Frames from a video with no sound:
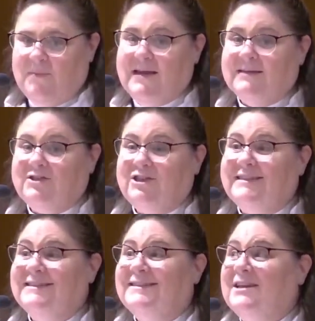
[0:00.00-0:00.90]
because
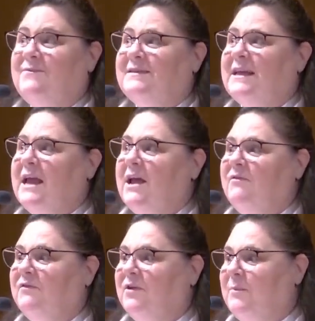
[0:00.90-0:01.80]
Jesus loves
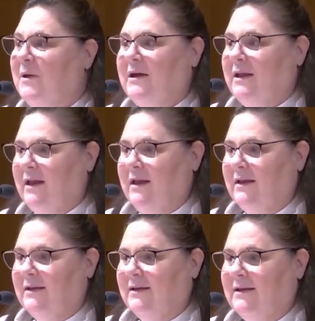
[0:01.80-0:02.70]
everybody.
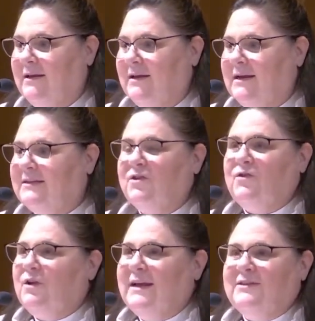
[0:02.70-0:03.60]
It's a,
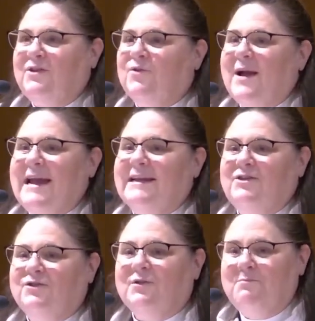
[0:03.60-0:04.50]
it's a great
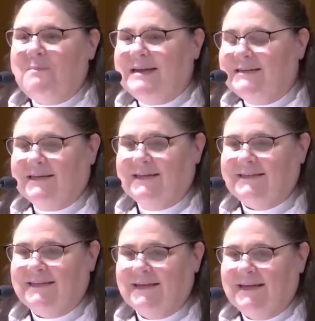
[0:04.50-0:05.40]
and
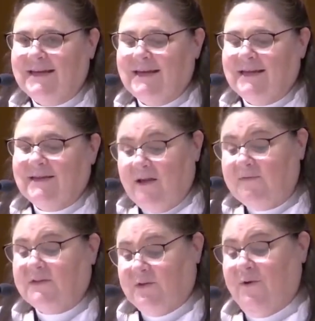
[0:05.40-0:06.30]
tremendous
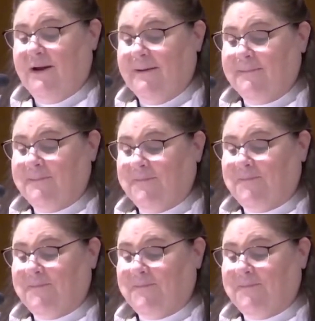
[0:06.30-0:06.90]
love story.